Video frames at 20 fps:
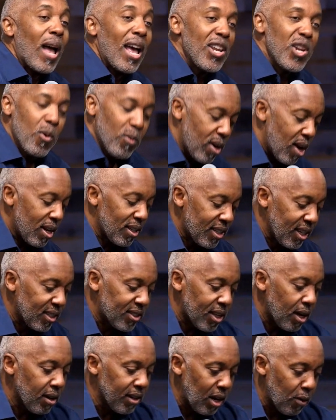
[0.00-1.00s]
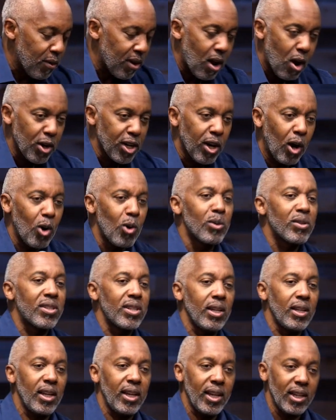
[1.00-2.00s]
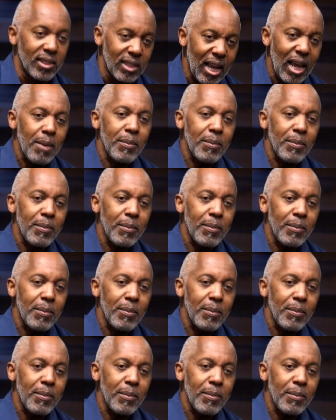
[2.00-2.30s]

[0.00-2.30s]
I know God said, son, get rid of all your old CDs.